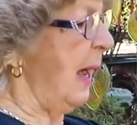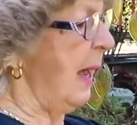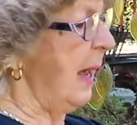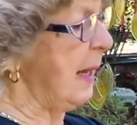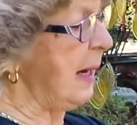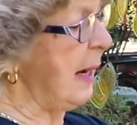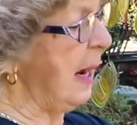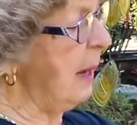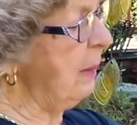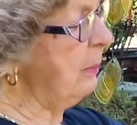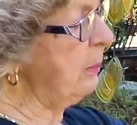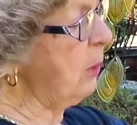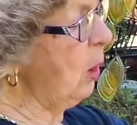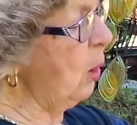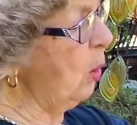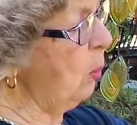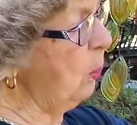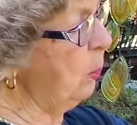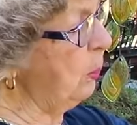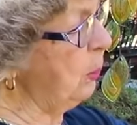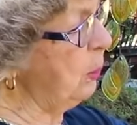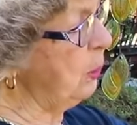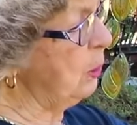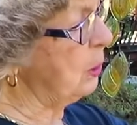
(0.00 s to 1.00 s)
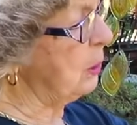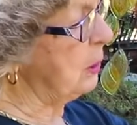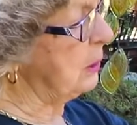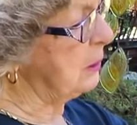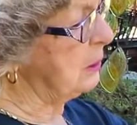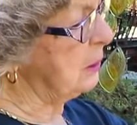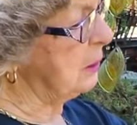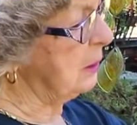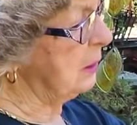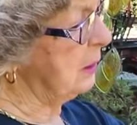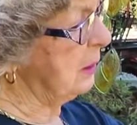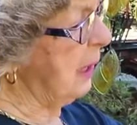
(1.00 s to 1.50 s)
And I'm going to put
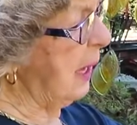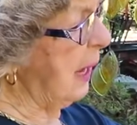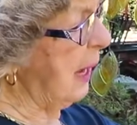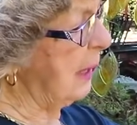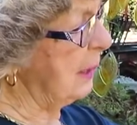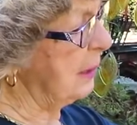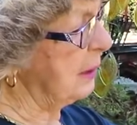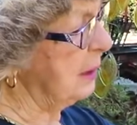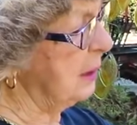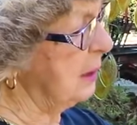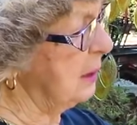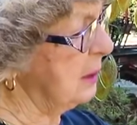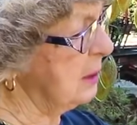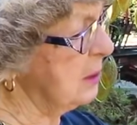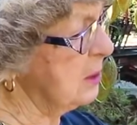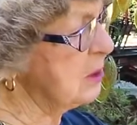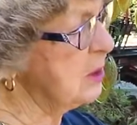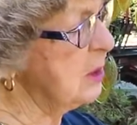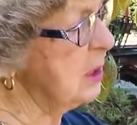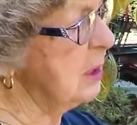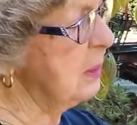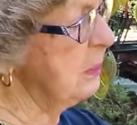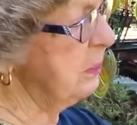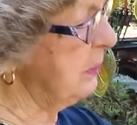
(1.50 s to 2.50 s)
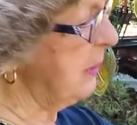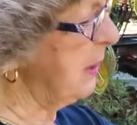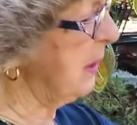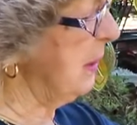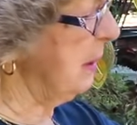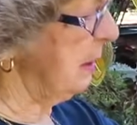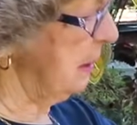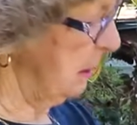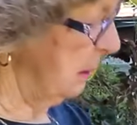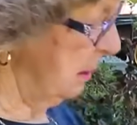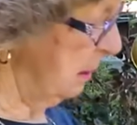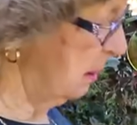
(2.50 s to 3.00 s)
like
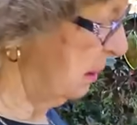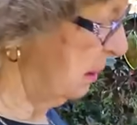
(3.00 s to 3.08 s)
something